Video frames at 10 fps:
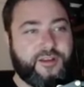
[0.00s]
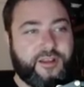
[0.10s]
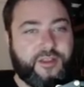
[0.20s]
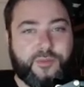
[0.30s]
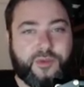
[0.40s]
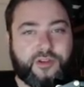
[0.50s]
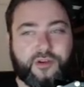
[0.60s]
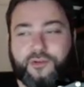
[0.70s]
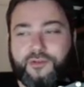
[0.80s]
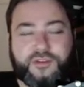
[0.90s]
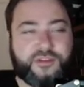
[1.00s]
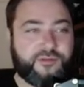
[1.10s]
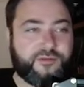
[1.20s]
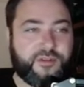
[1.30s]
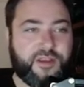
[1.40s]
in the McDonald's.
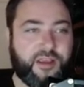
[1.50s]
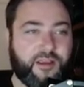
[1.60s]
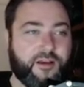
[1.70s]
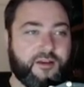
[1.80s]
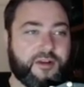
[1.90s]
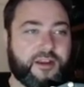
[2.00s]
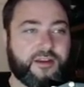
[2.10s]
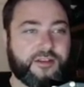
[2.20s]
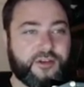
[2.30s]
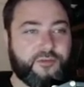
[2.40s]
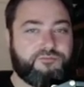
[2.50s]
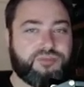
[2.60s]
Hey, I recognize you.